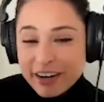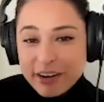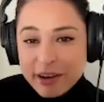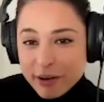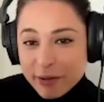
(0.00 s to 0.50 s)

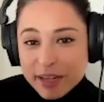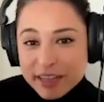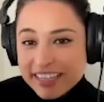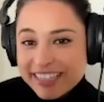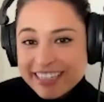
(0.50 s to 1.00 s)
You know, one of the
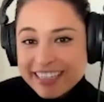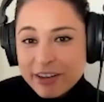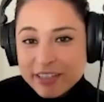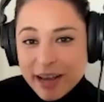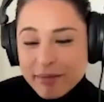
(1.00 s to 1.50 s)
things I say all
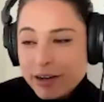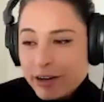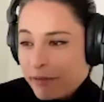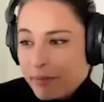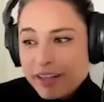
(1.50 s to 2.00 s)
the time that I
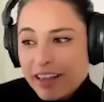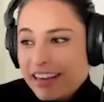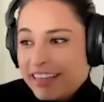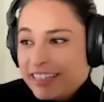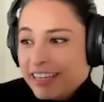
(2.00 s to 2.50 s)
heard from a
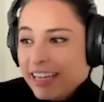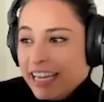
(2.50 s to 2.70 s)
client is